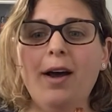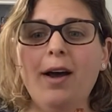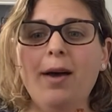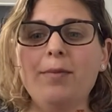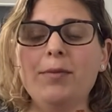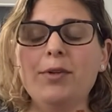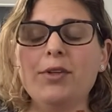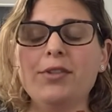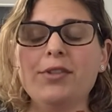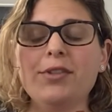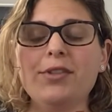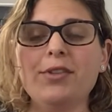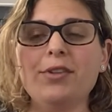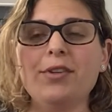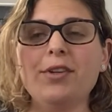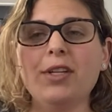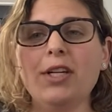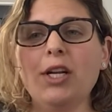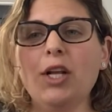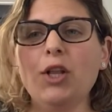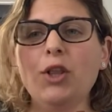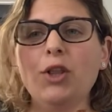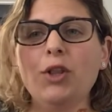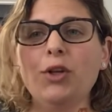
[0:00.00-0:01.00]
you're still going
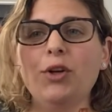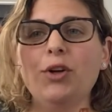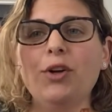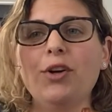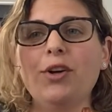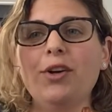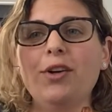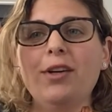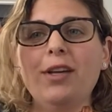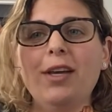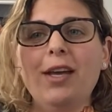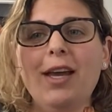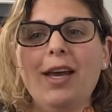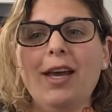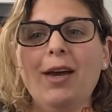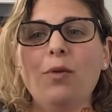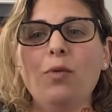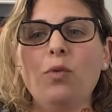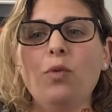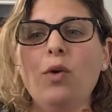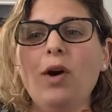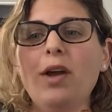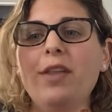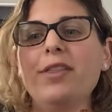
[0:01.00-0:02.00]
to learn
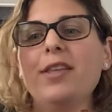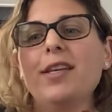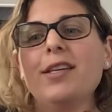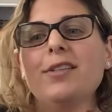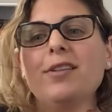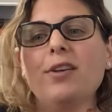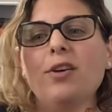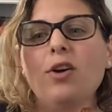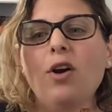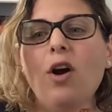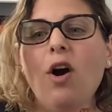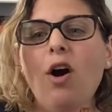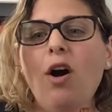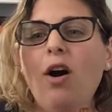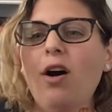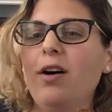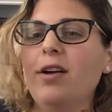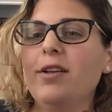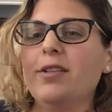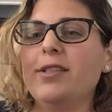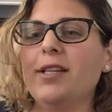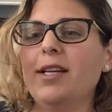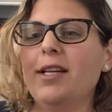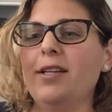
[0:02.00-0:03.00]
what these are
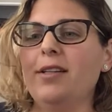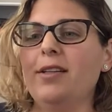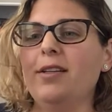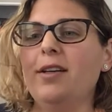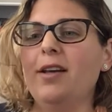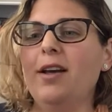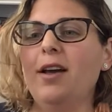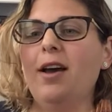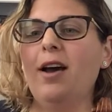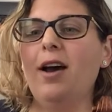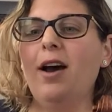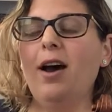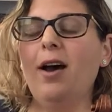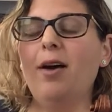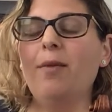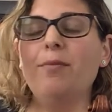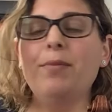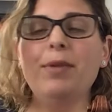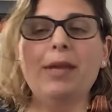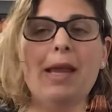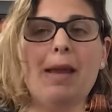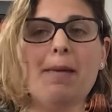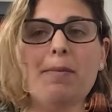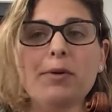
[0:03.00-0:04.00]
called and
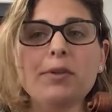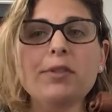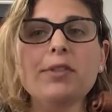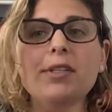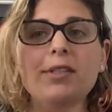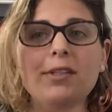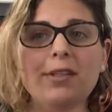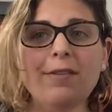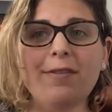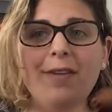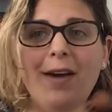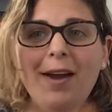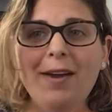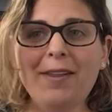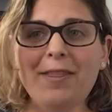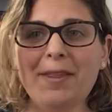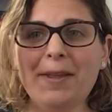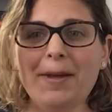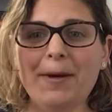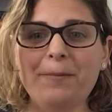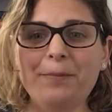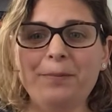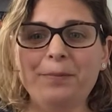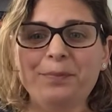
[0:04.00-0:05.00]
be able to define
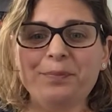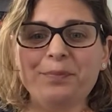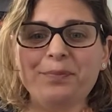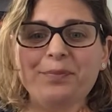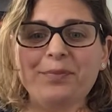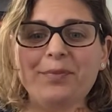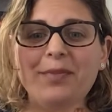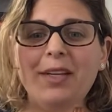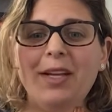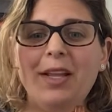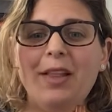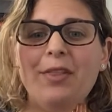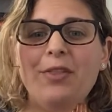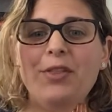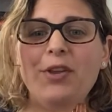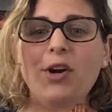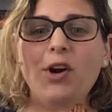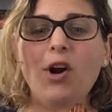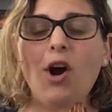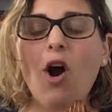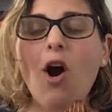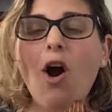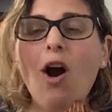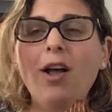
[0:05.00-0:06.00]
them.
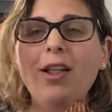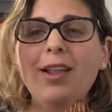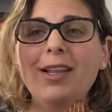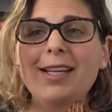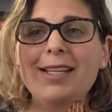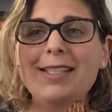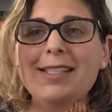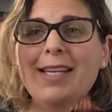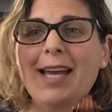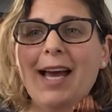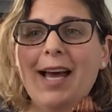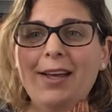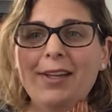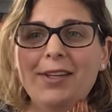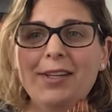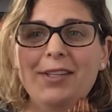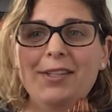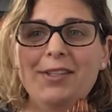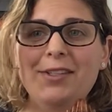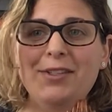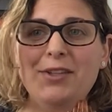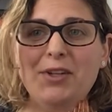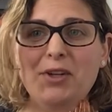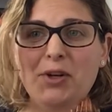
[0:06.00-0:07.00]
They're all
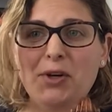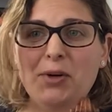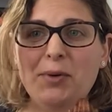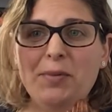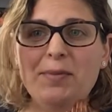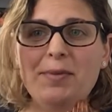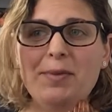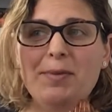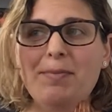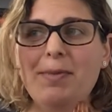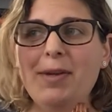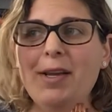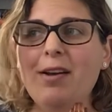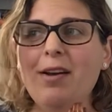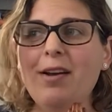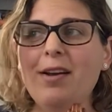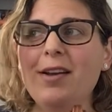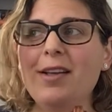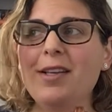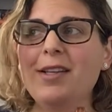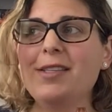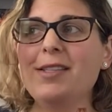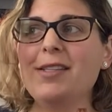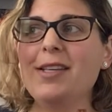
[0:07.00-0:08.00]
Italian terms
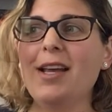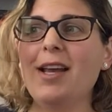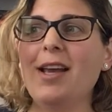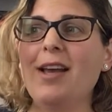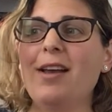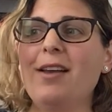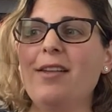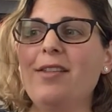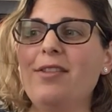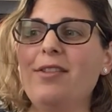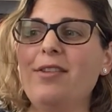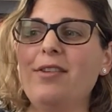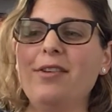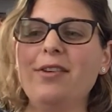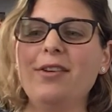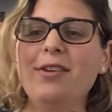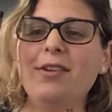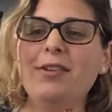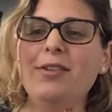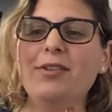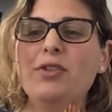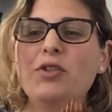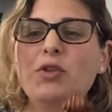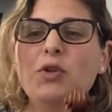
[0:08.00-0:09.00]
because
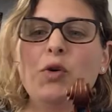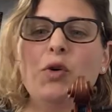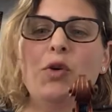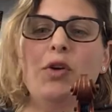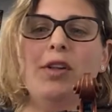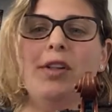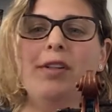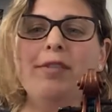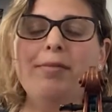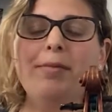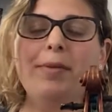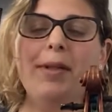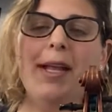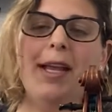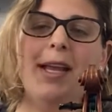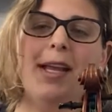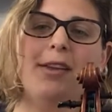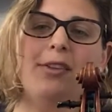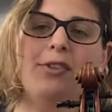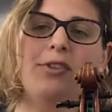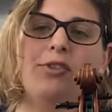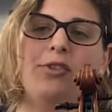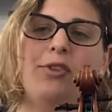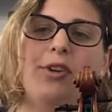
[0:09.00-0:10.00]
the School of Playing
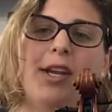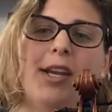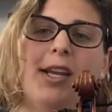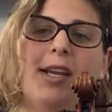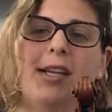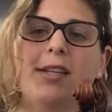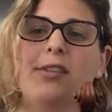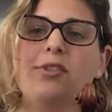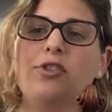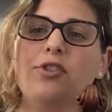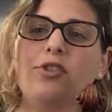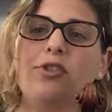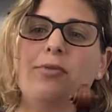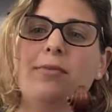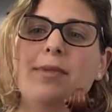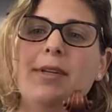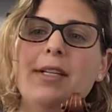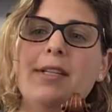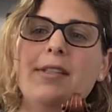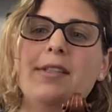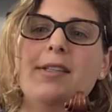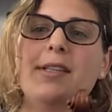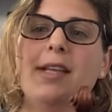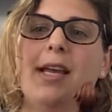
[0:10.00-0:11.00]
String
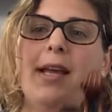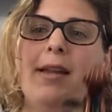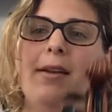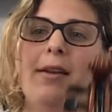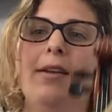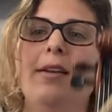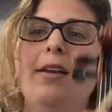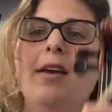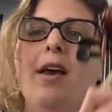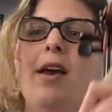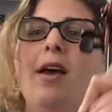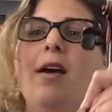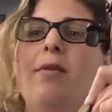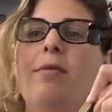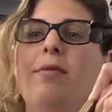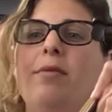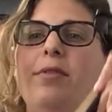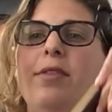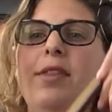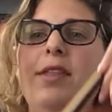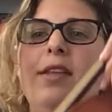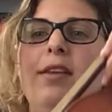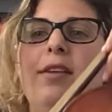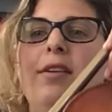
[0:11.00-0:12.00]
Instruments and
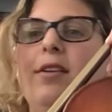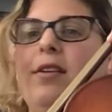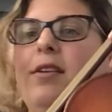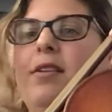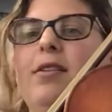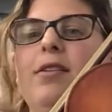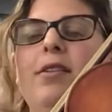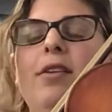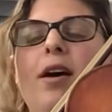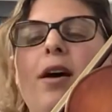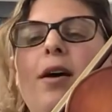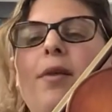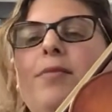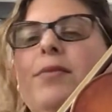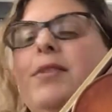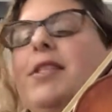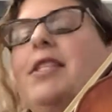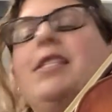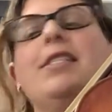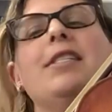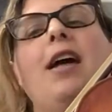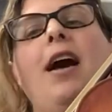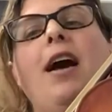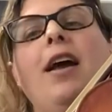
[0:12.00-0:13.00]
the
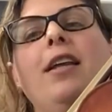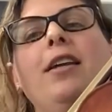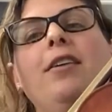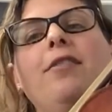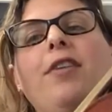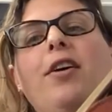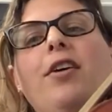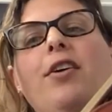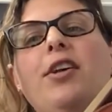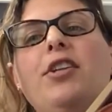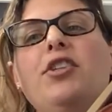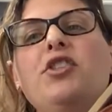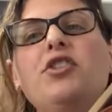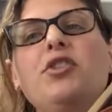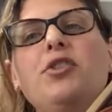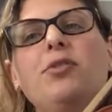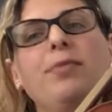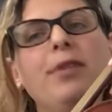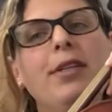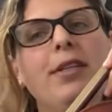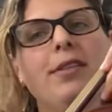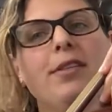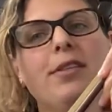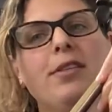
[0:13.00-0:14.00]
design of our
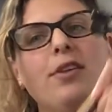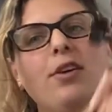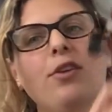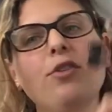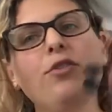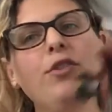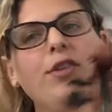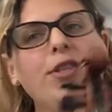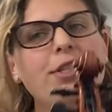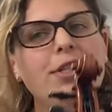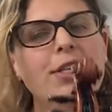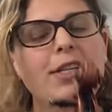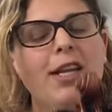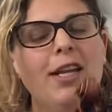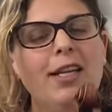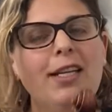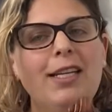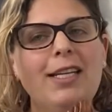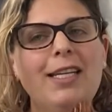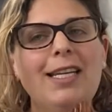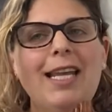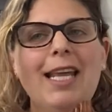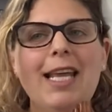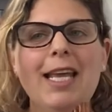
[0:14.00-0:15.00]
instruments
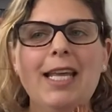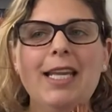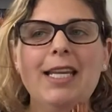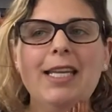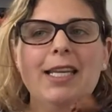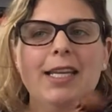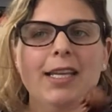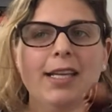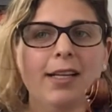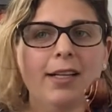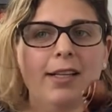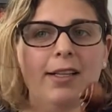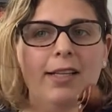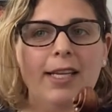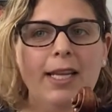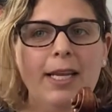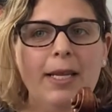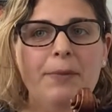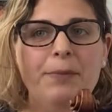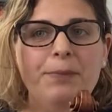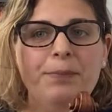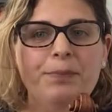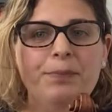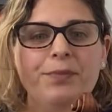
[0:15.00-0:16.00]
originated in Italy.
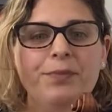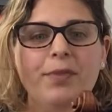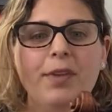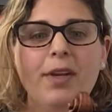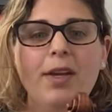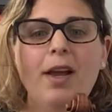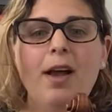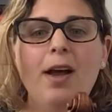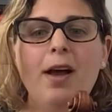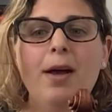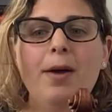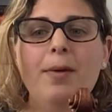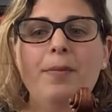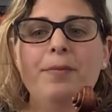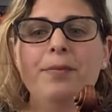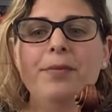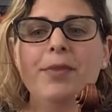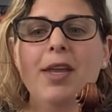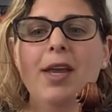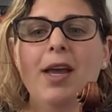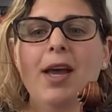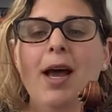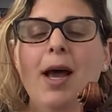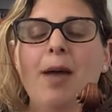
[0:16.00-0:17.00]
I'm
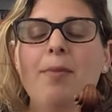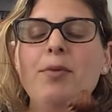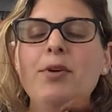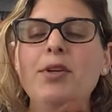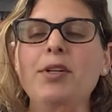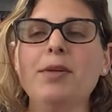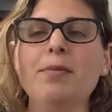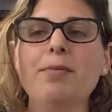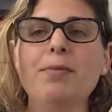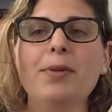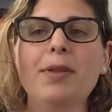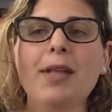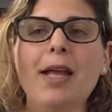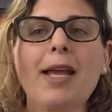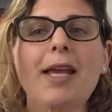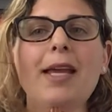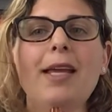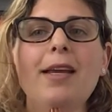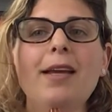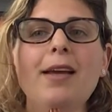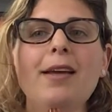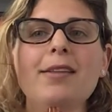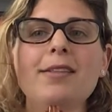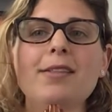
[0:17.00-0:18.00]
going to
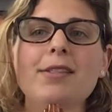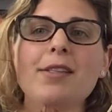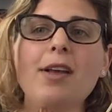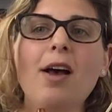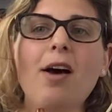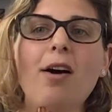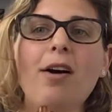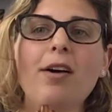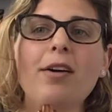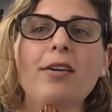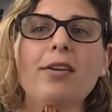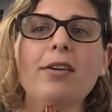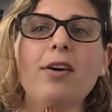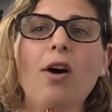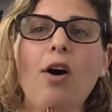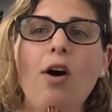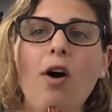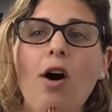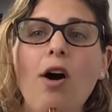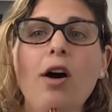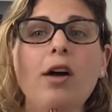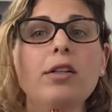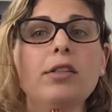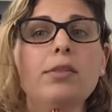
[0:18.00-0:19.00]
play a song
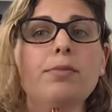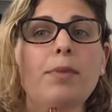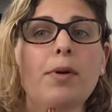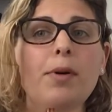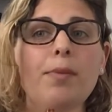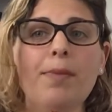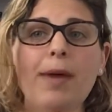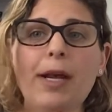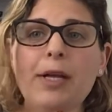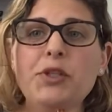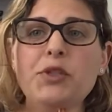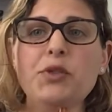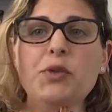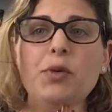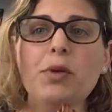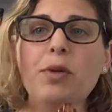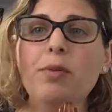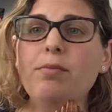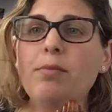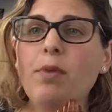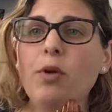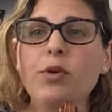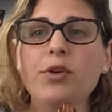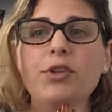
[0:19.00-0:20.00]
called Perpetual
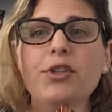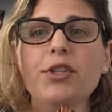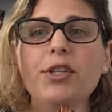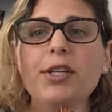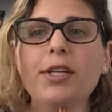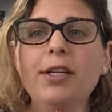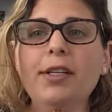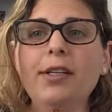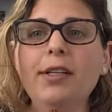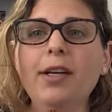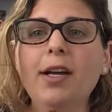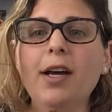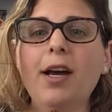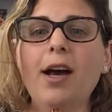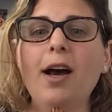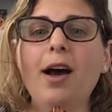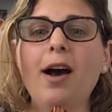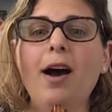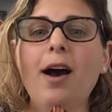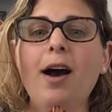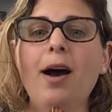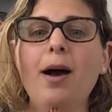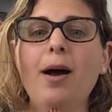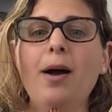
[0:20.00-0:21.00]
Motion
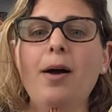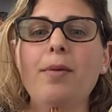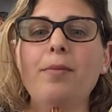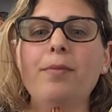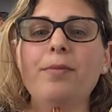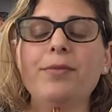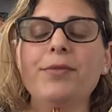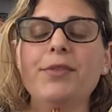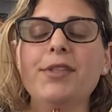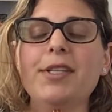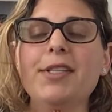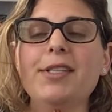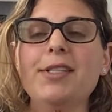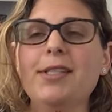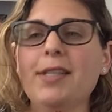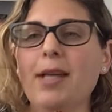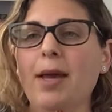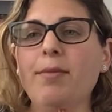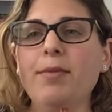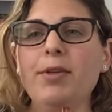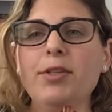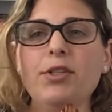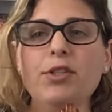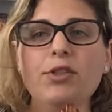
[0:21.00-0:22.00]
to
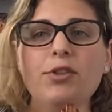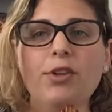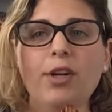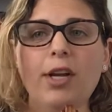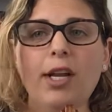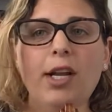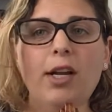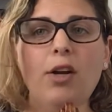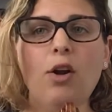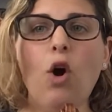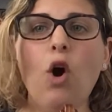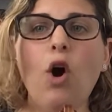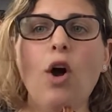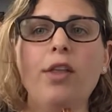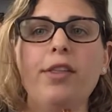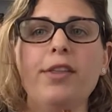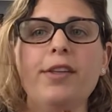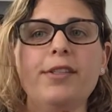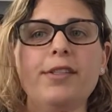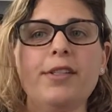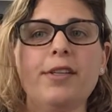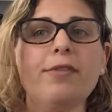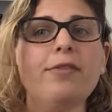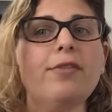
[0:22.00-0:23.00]
demonstrate all the
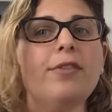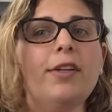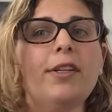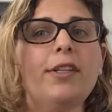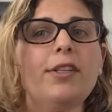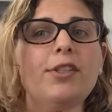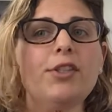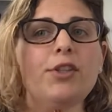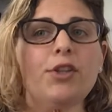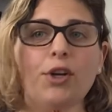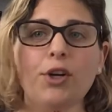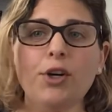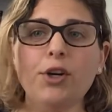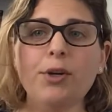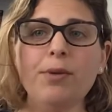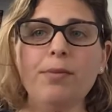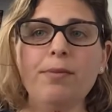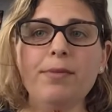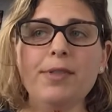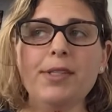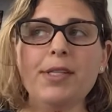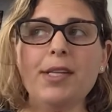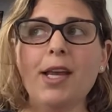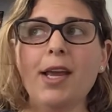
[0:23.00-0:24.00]
different
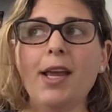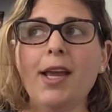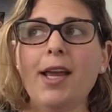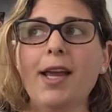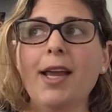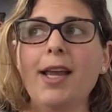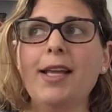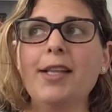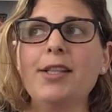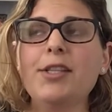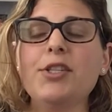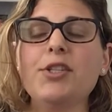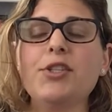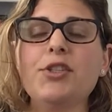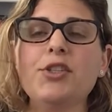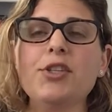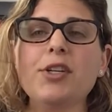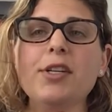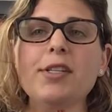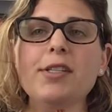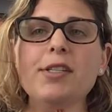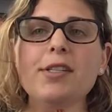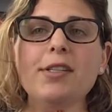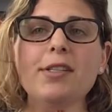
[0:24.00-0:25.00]
terms. It's
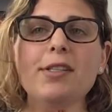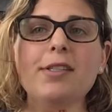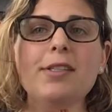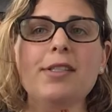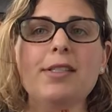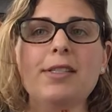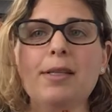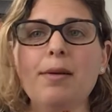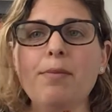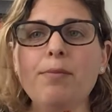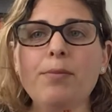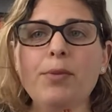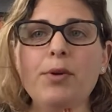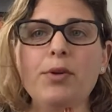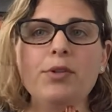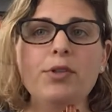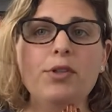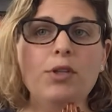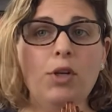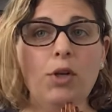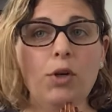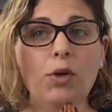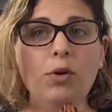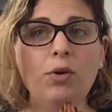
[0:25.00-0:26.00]
just a simple
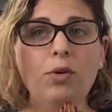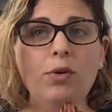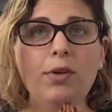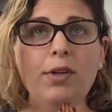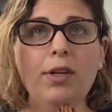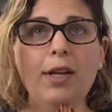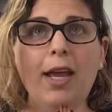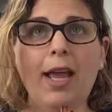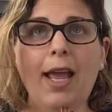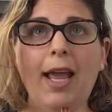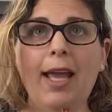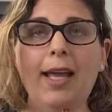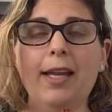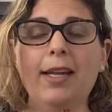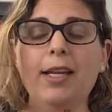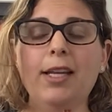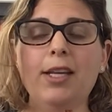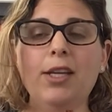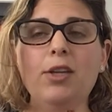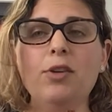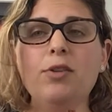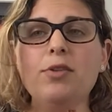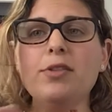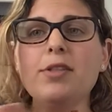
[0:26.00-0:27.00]
tune and it
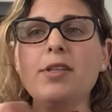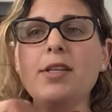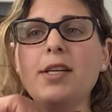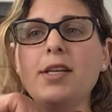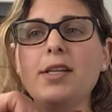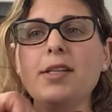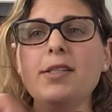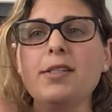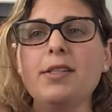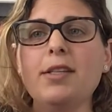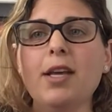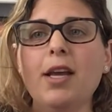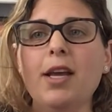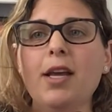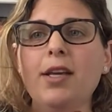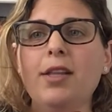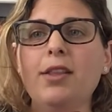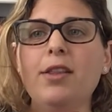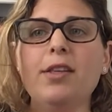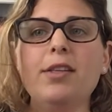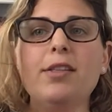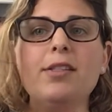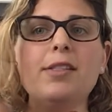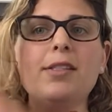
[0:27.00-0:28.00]
uses
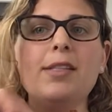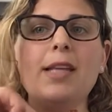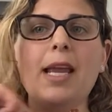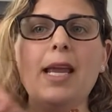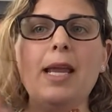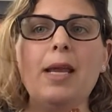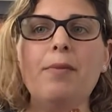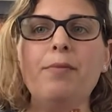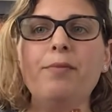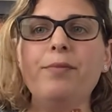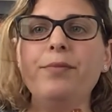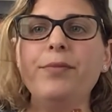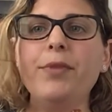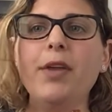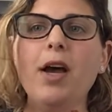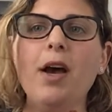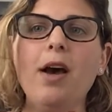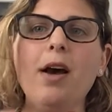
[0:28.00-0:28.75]
the same,